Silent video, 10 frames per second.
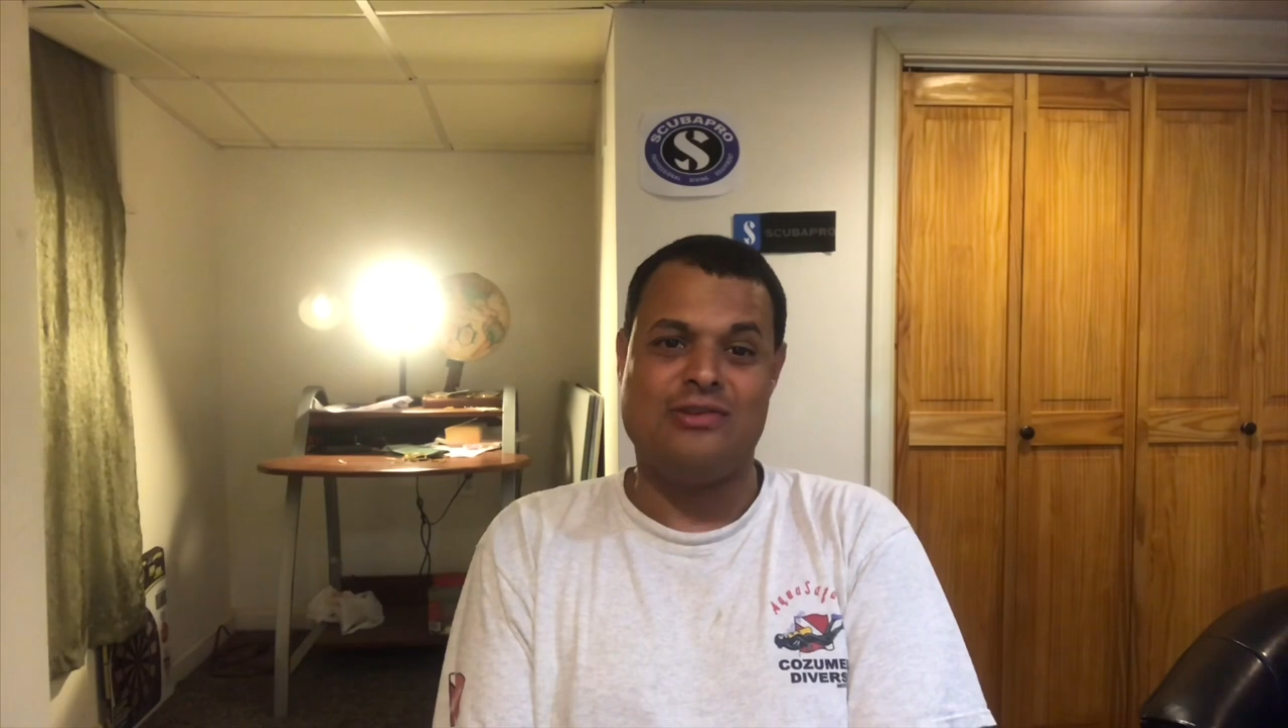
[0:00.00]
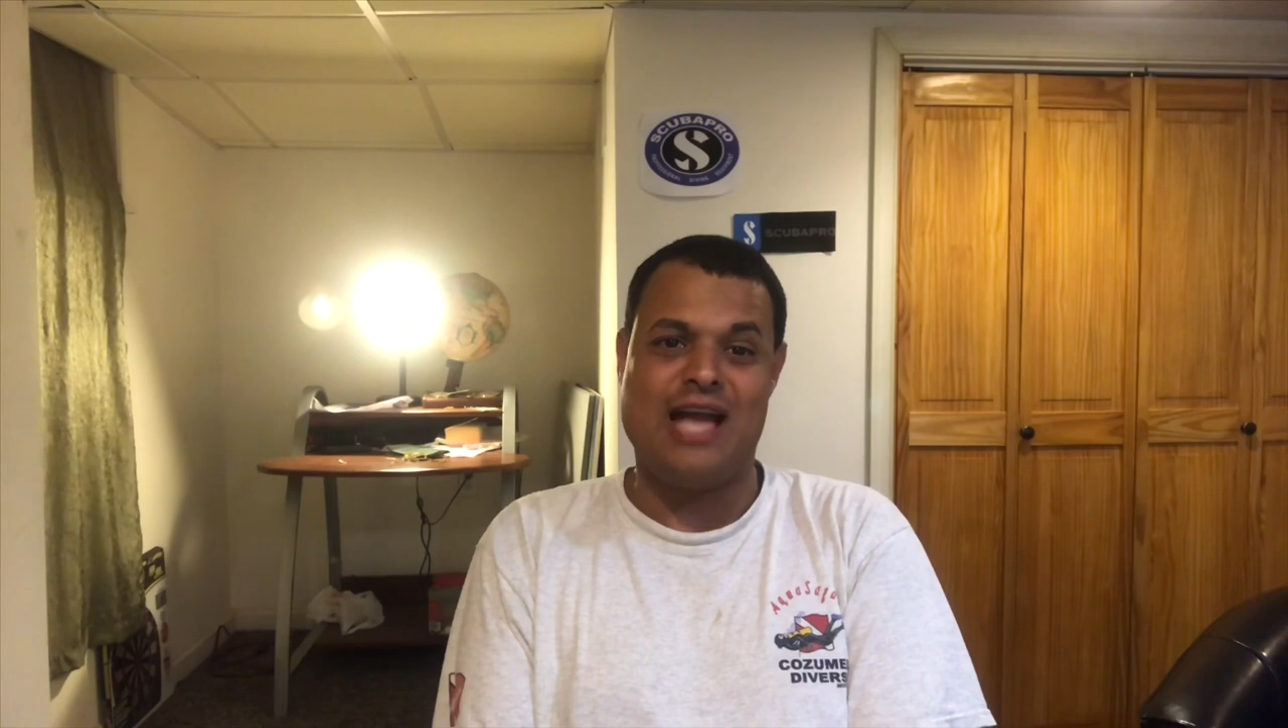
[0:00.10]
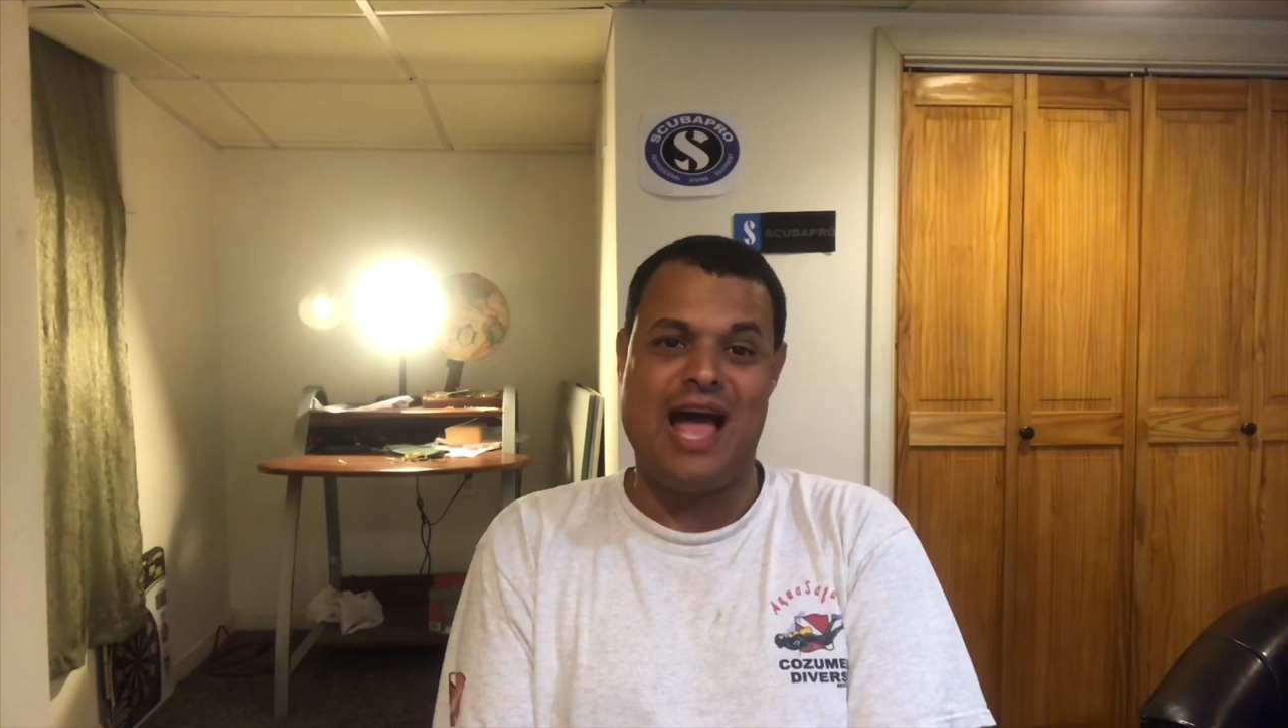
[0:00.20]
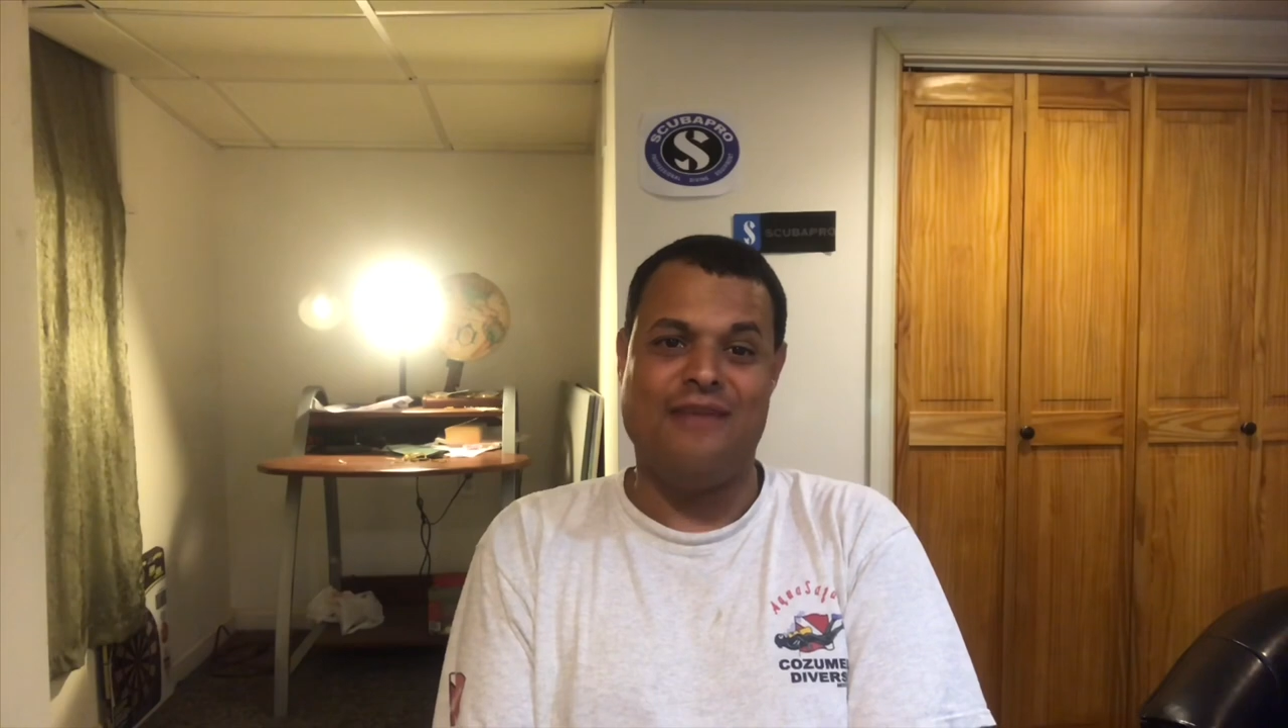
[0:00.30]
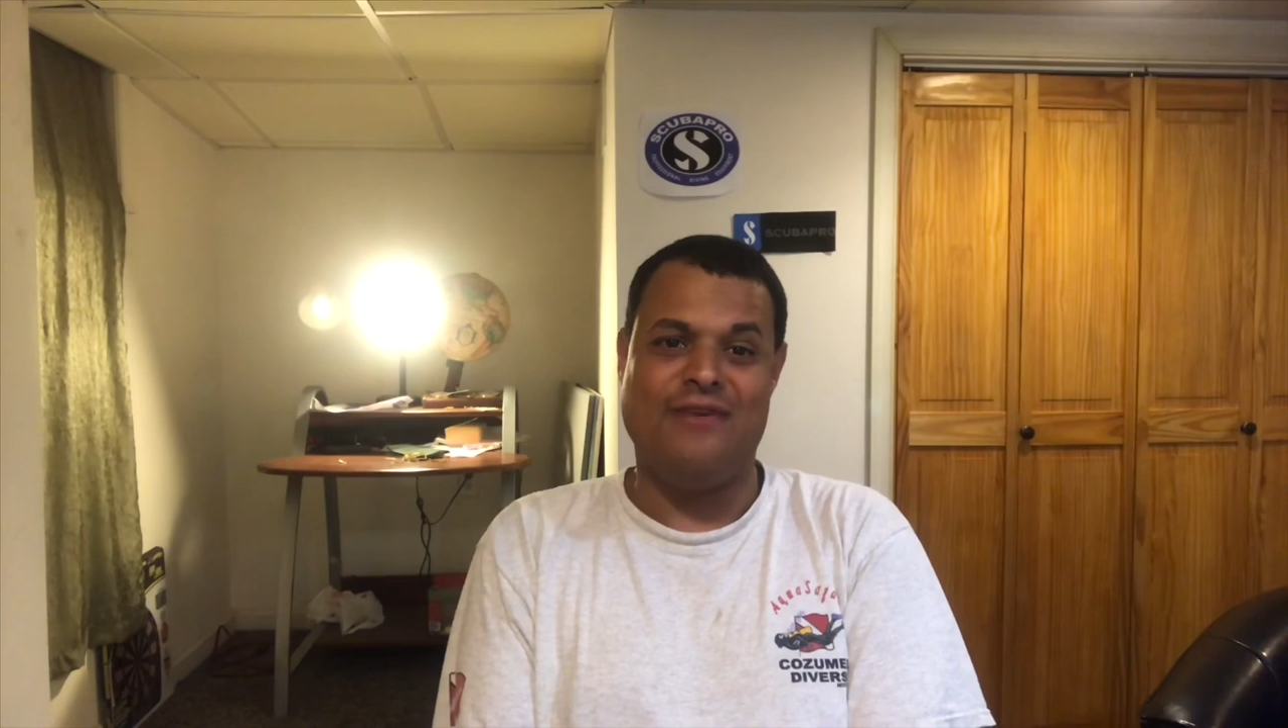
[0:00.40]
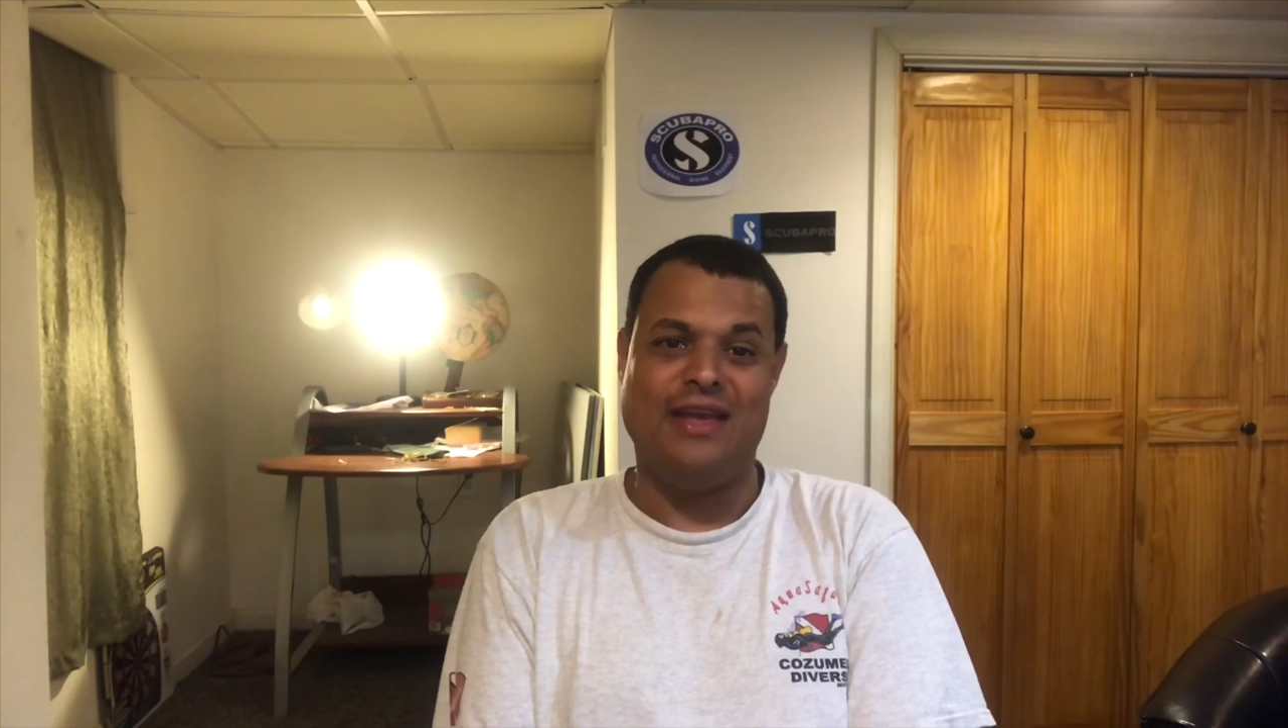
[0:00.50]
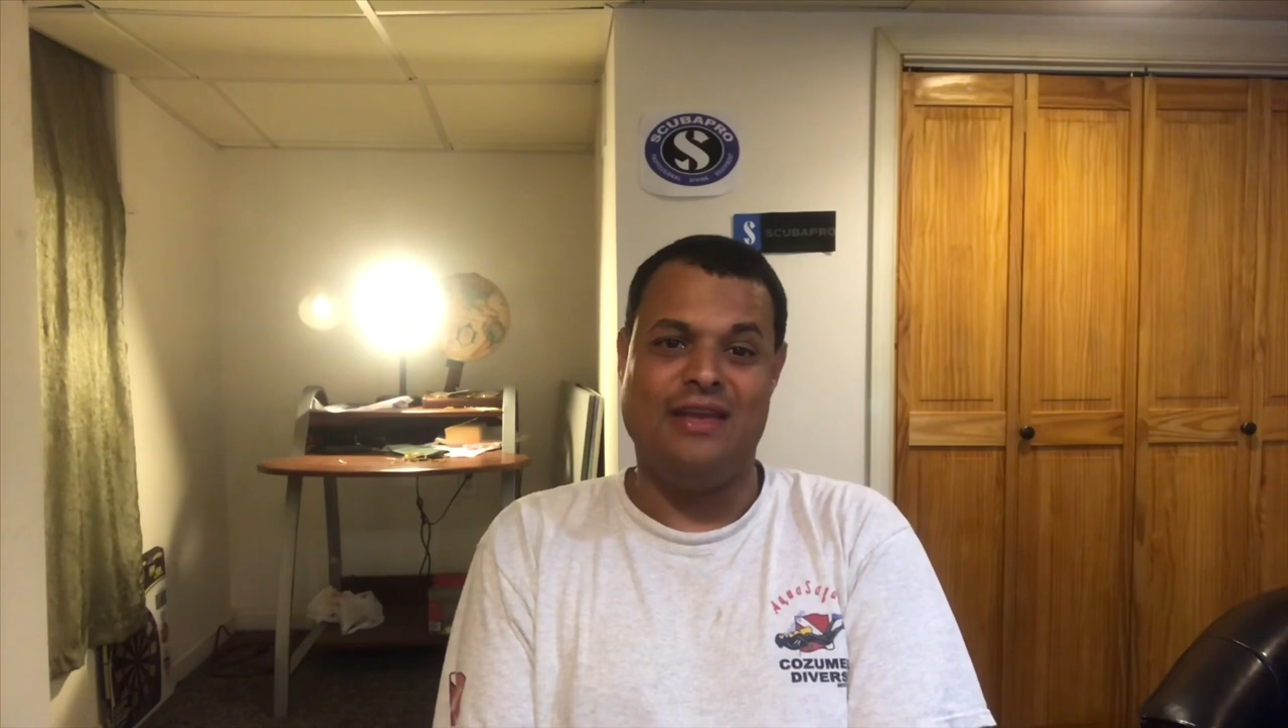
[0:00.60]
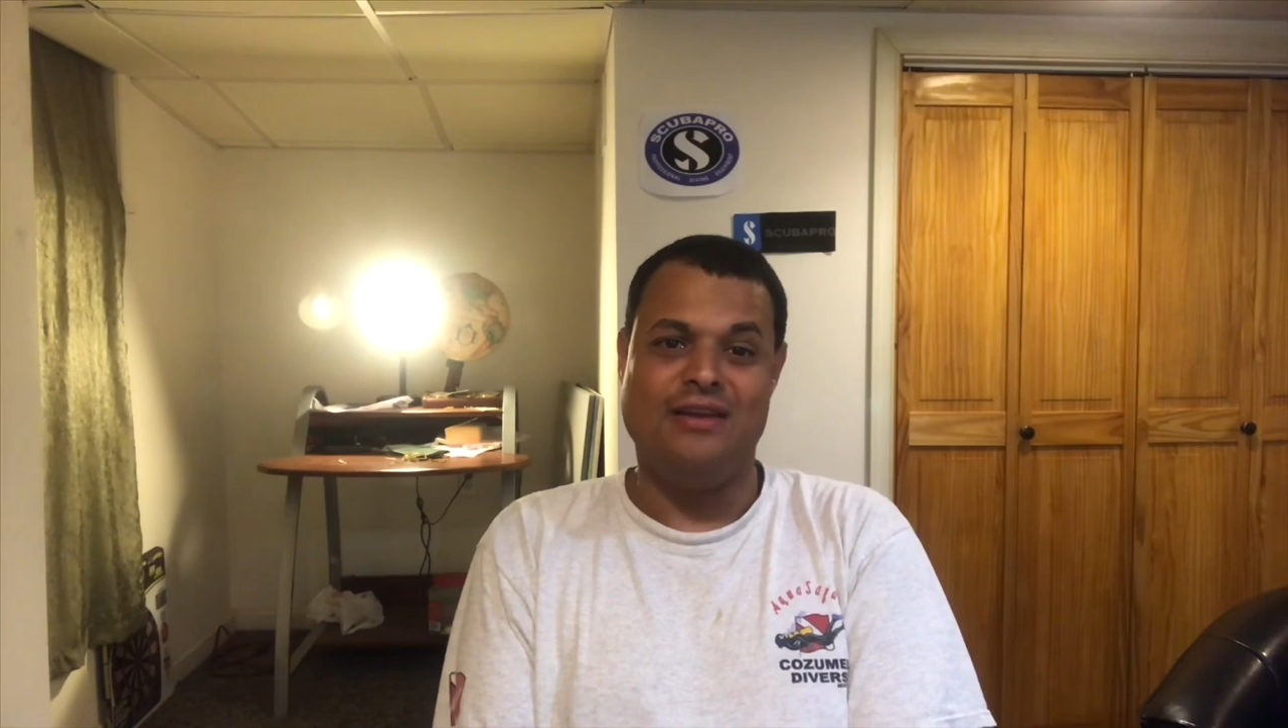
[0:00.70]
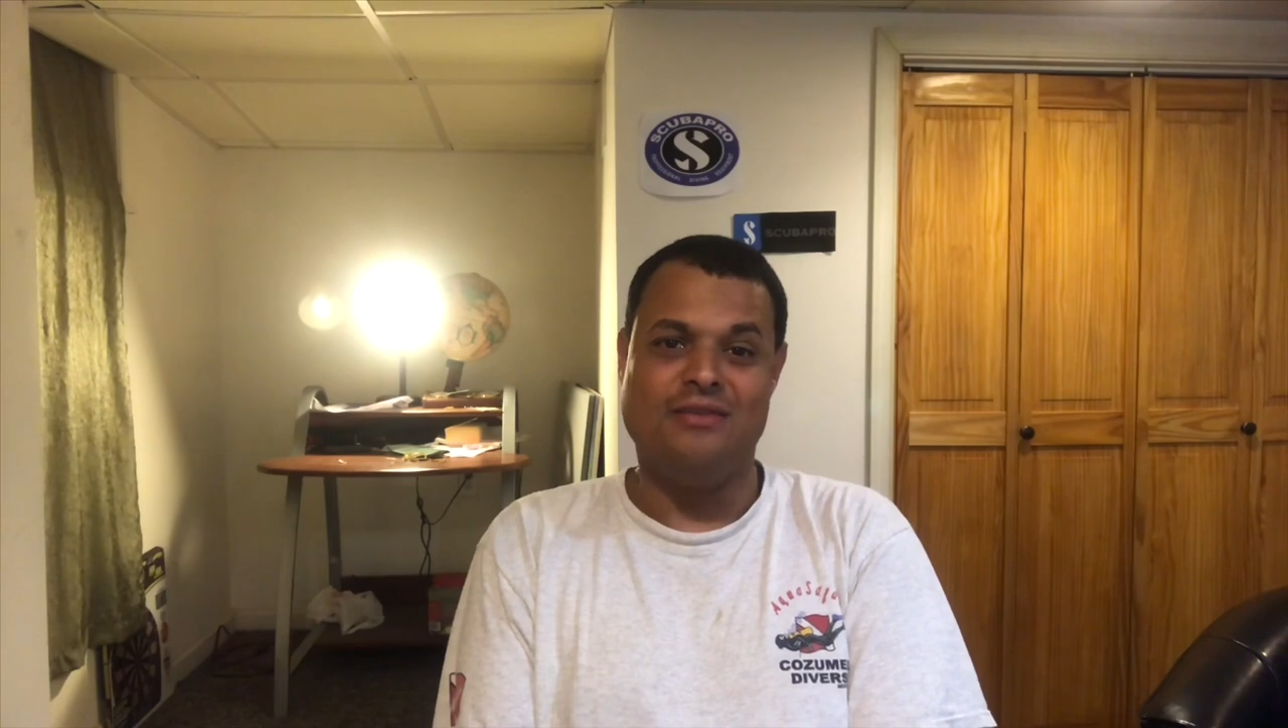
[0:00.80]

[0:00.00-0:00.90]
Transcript: diving.